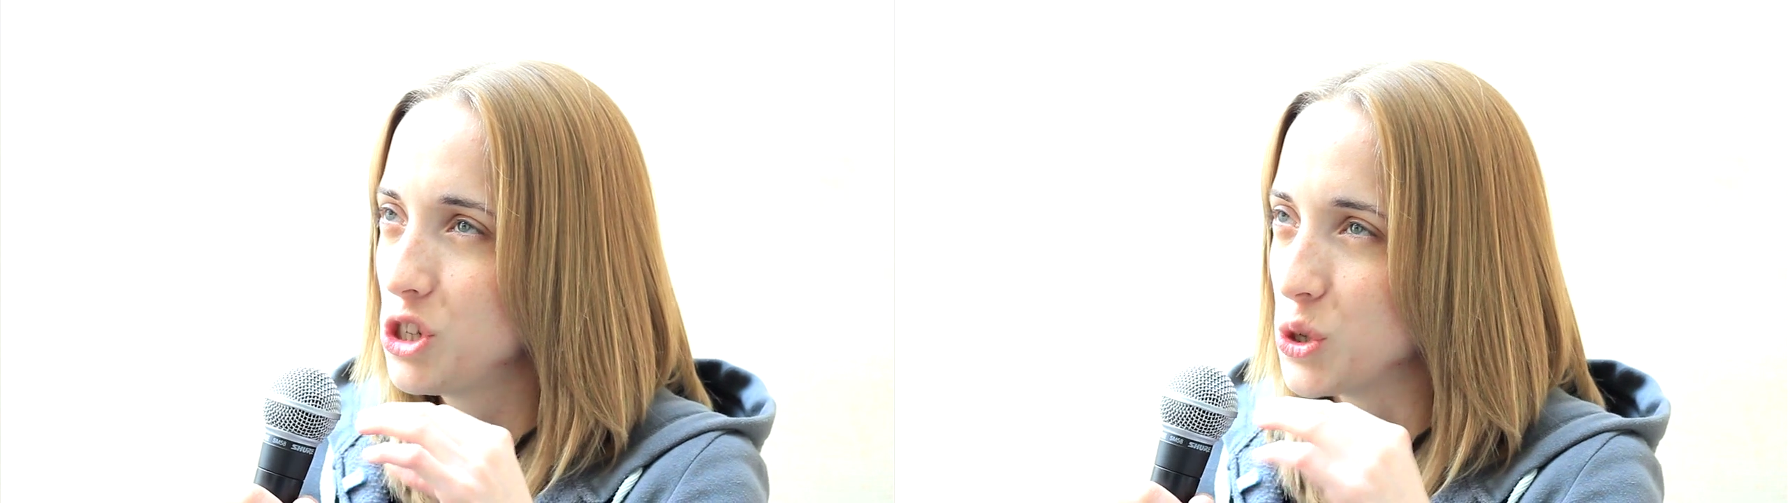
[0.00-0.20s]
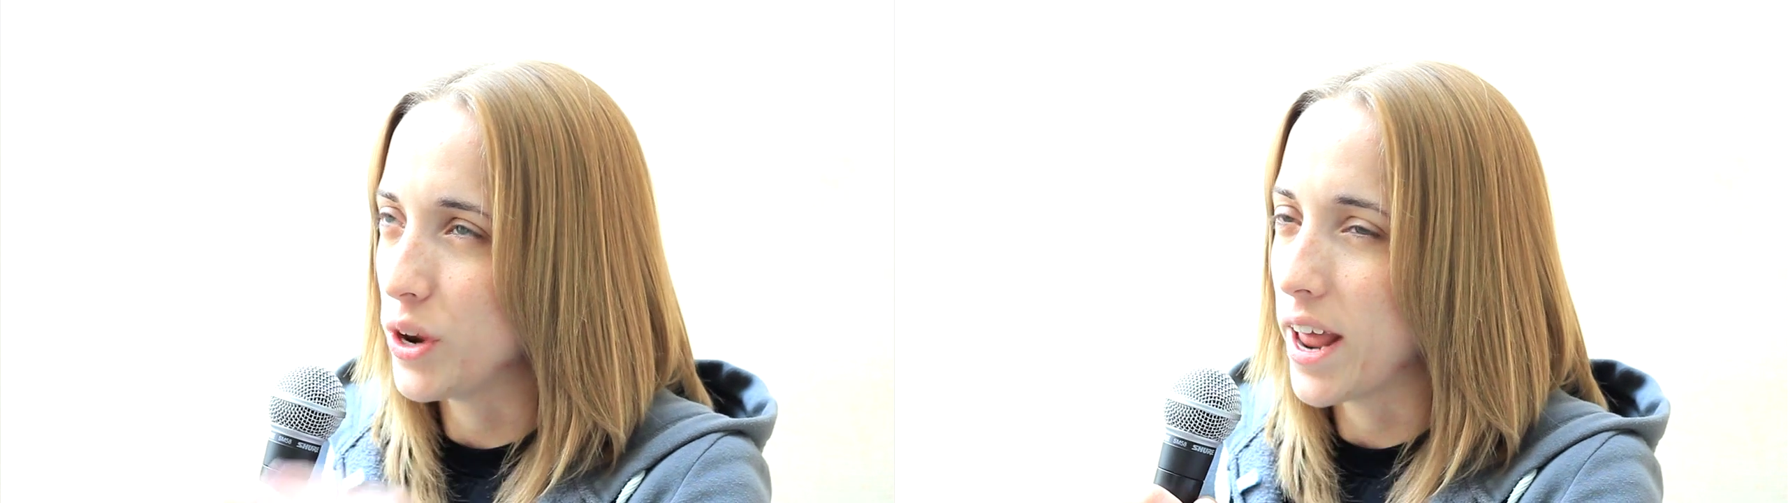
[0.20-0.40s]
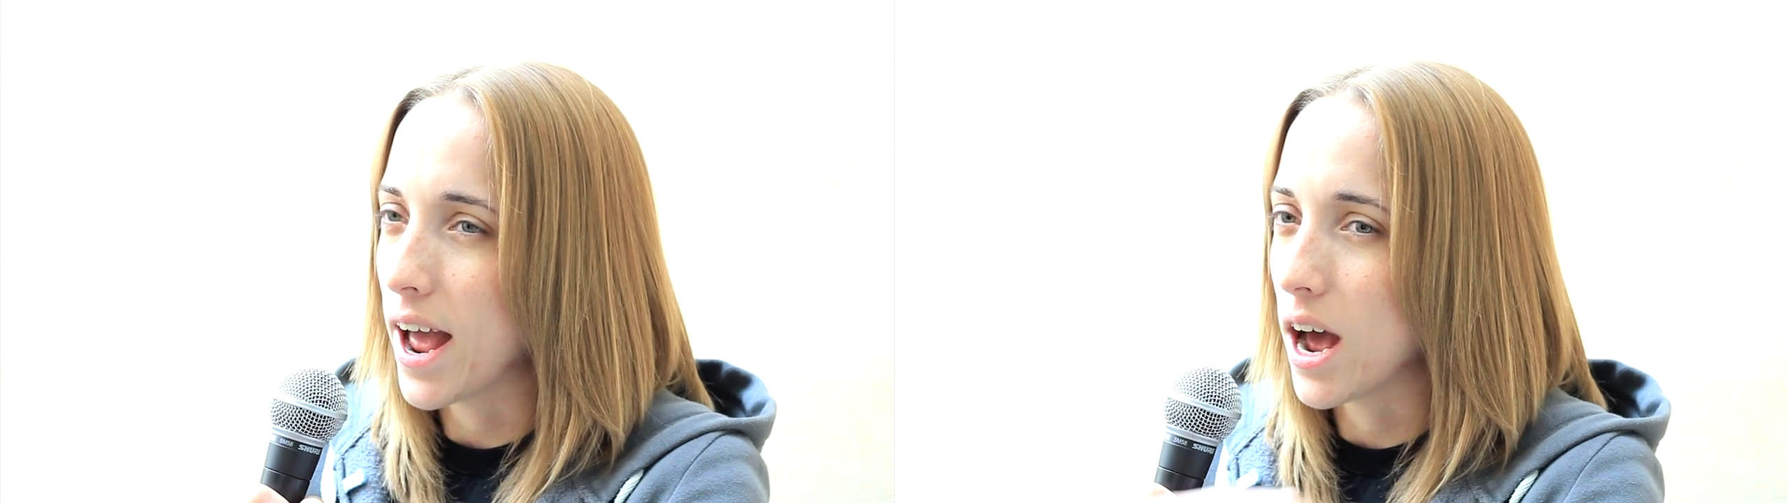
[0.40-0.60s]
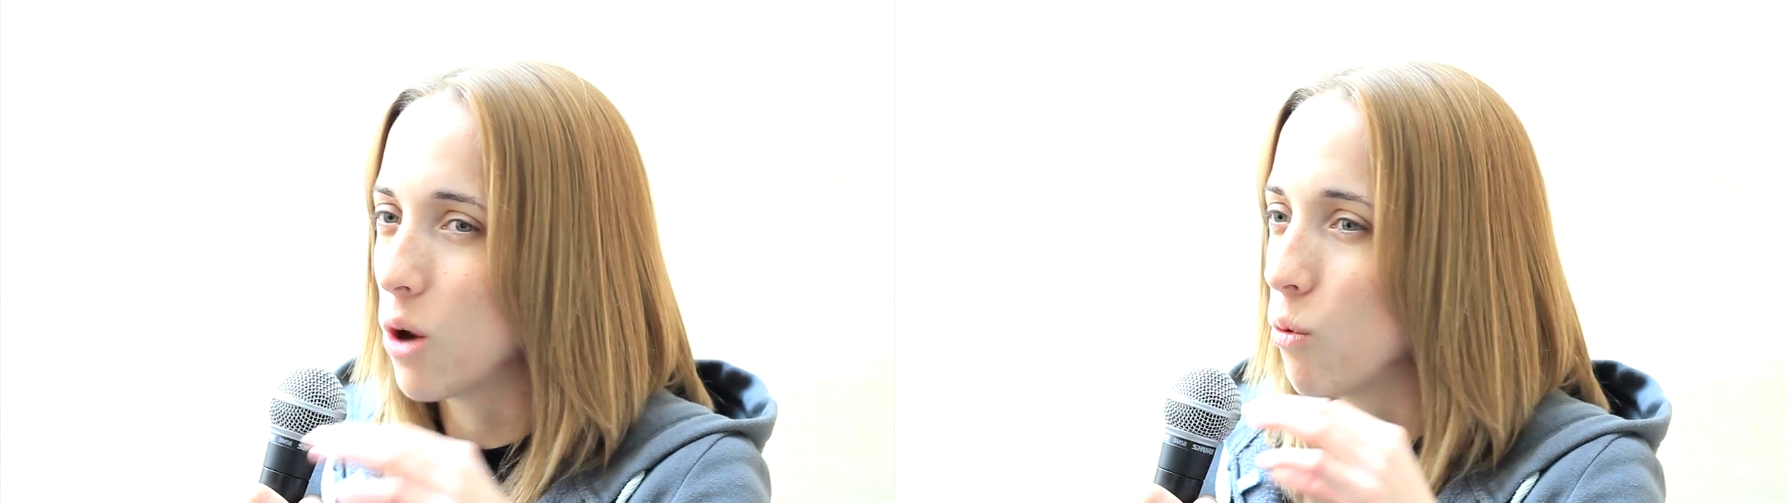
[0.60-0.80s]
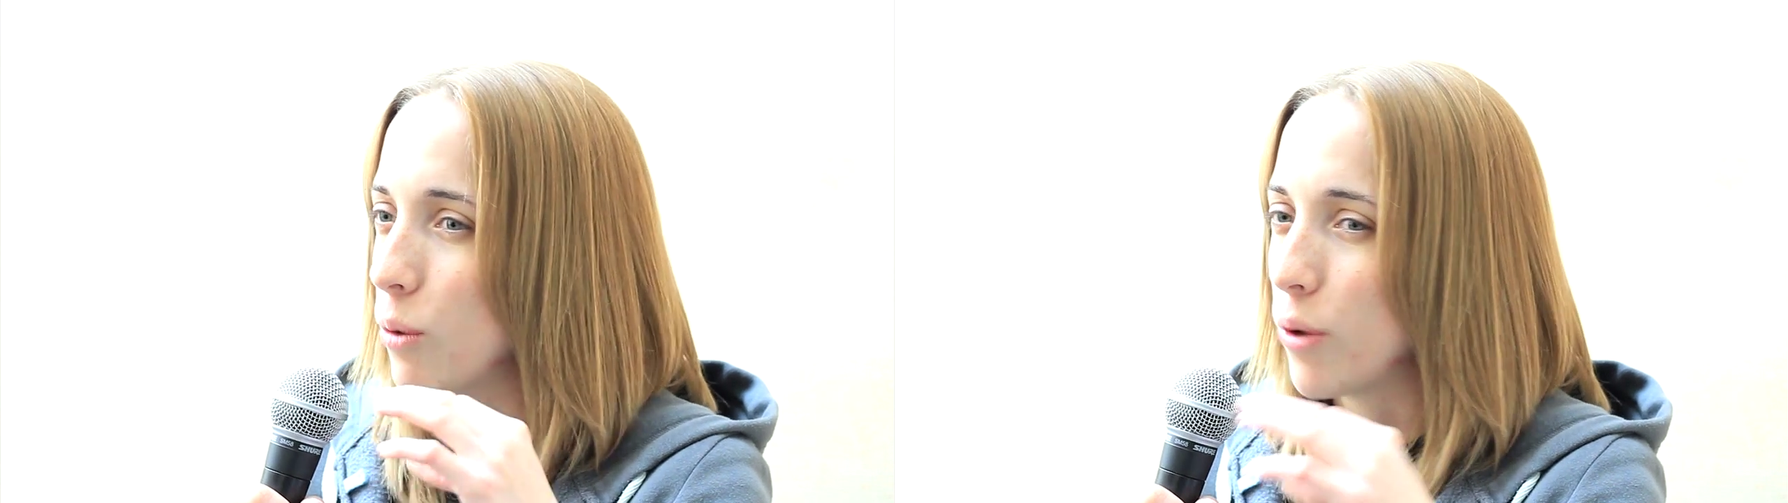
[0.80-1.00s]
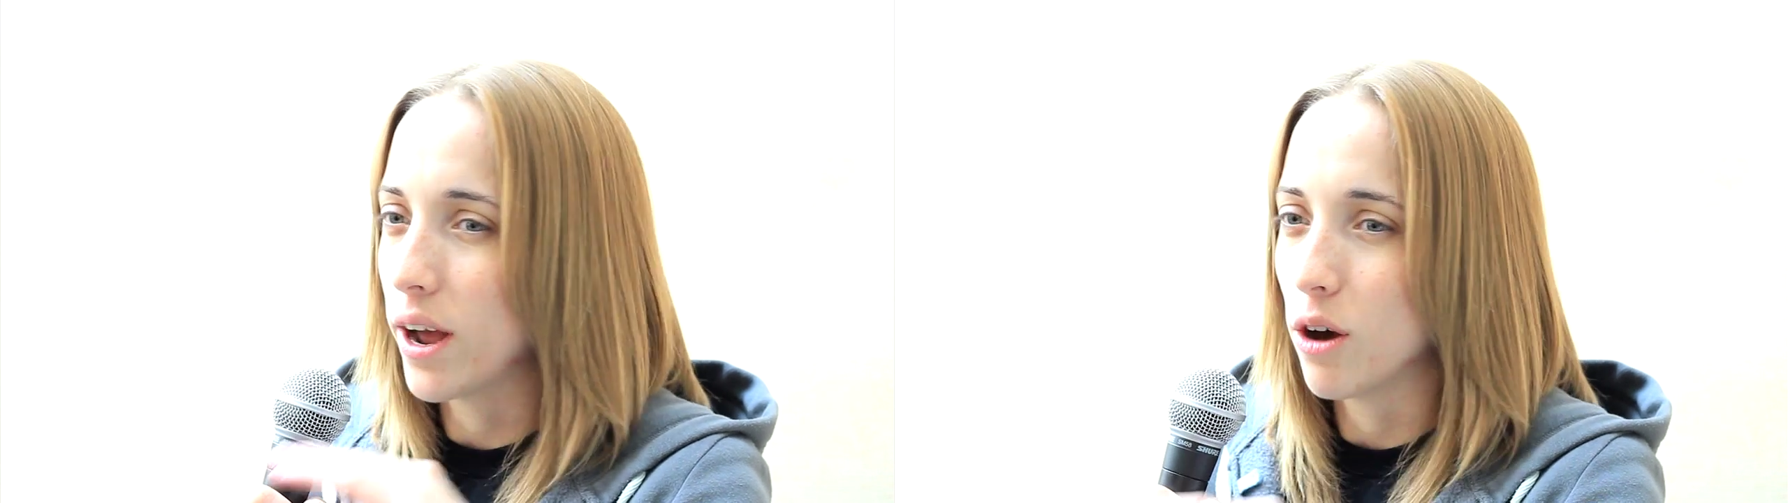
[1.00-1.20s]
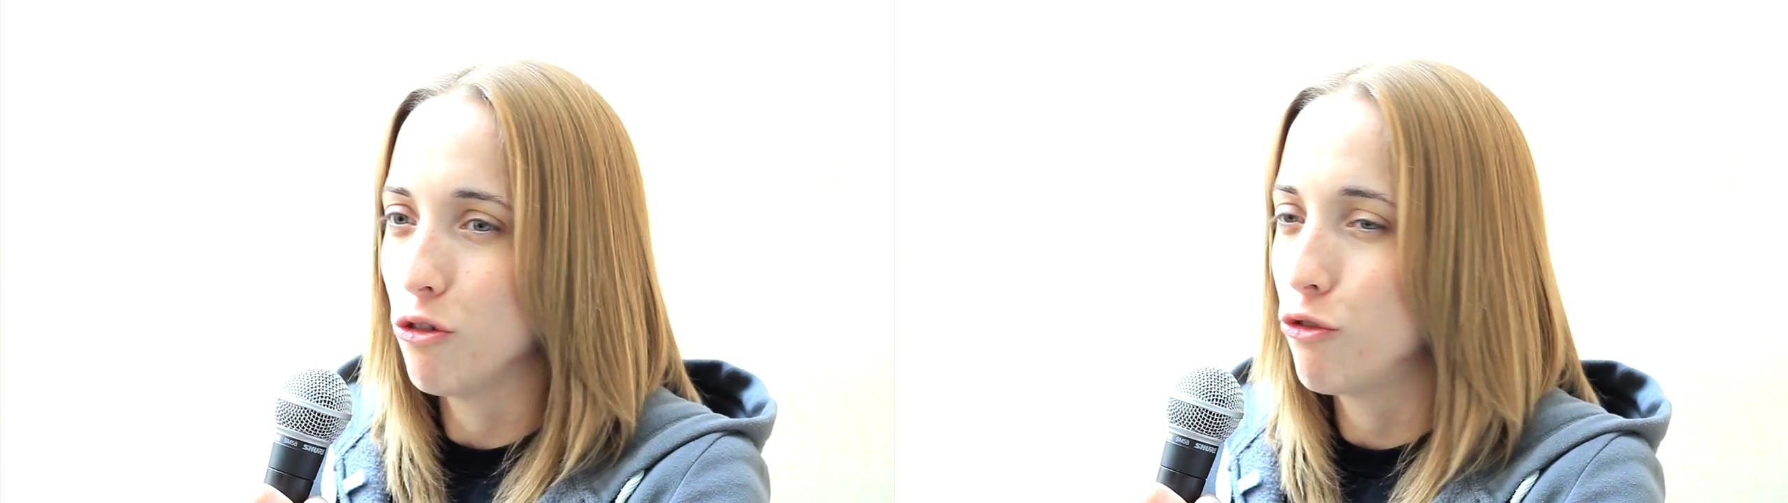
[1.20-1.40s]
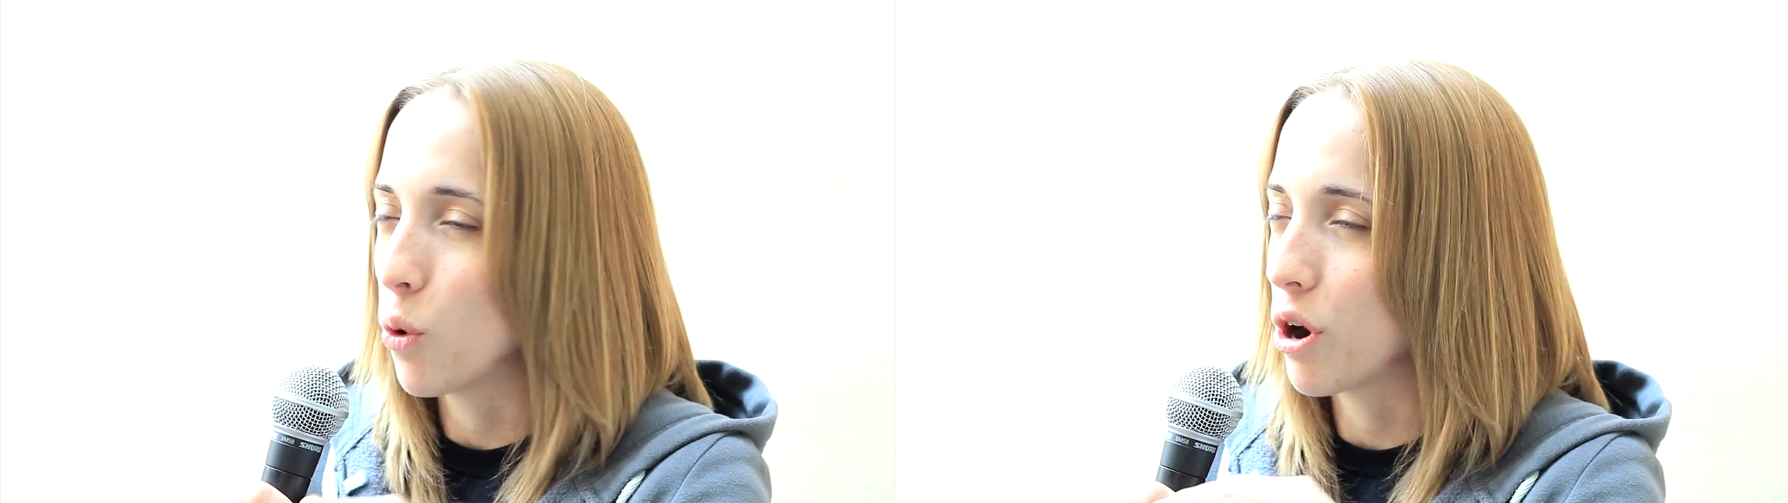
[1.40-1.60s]
to now
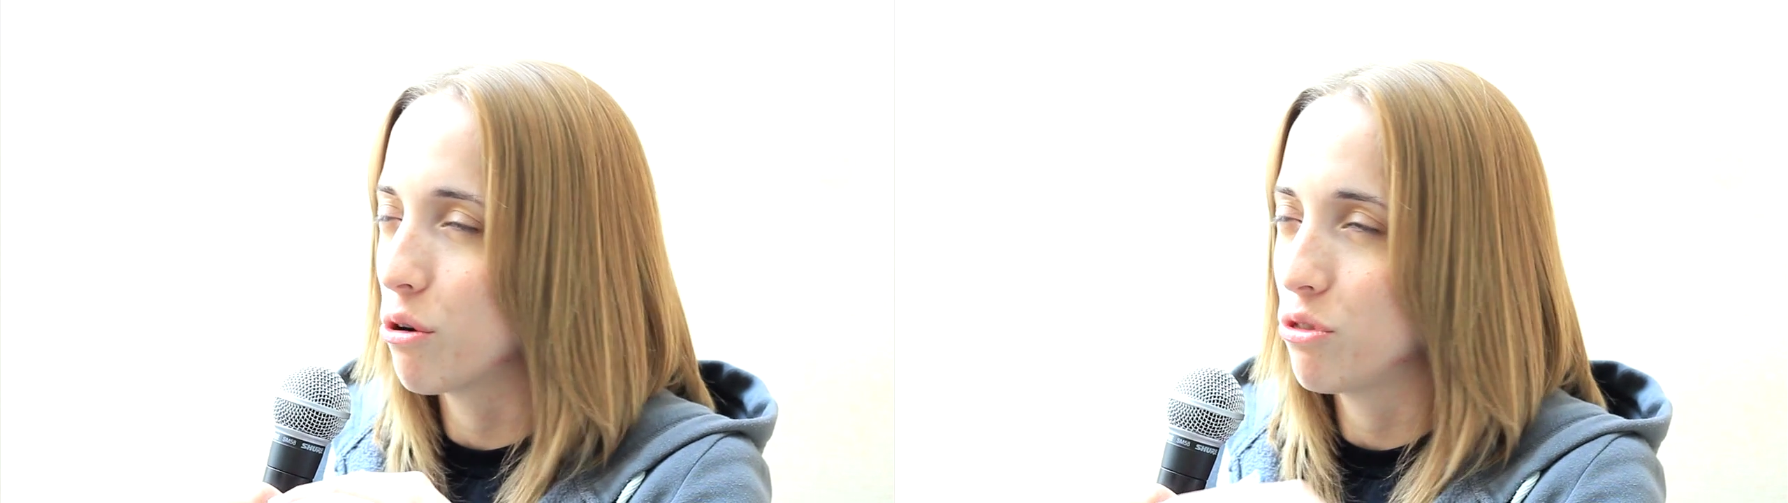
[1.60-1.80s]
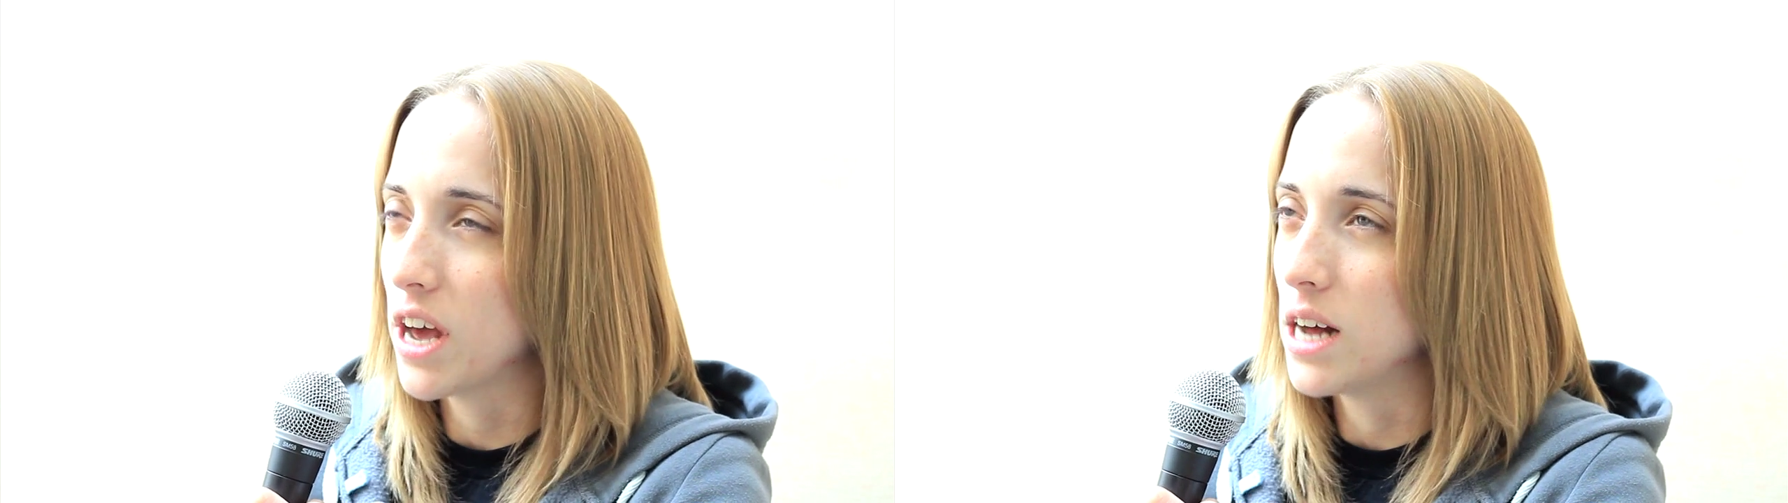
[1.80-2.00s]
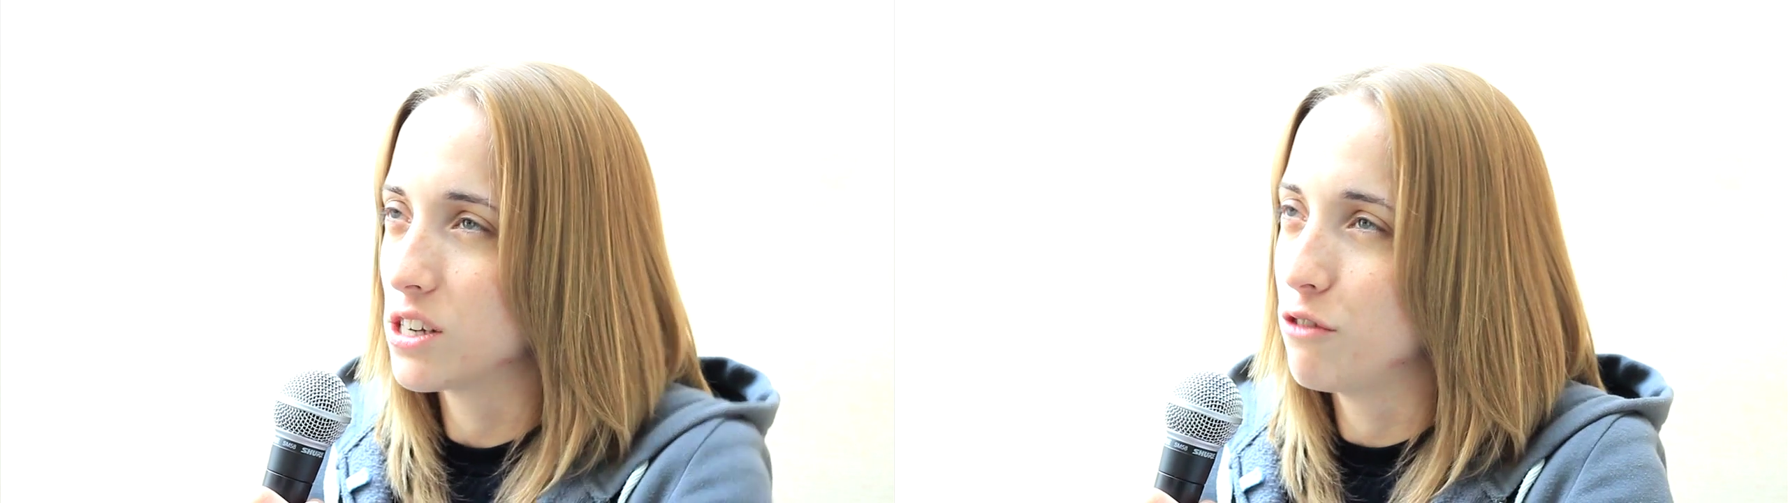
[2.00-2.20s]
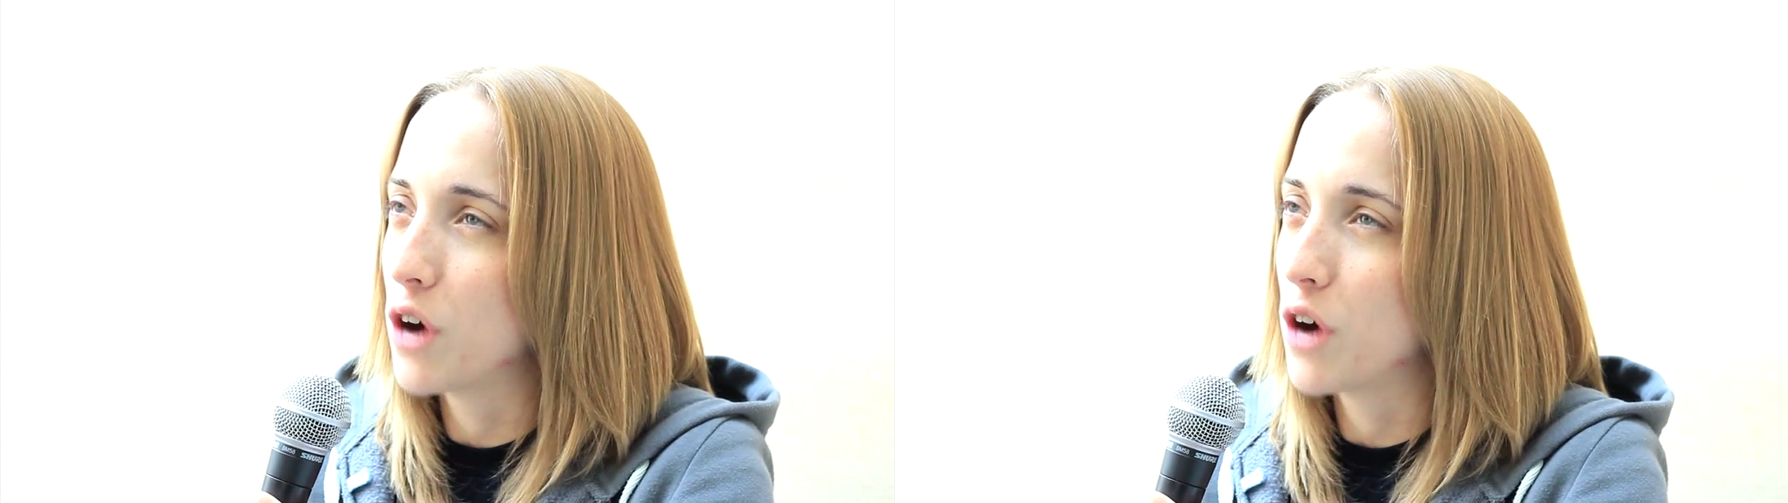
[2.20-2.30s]
around 400,000,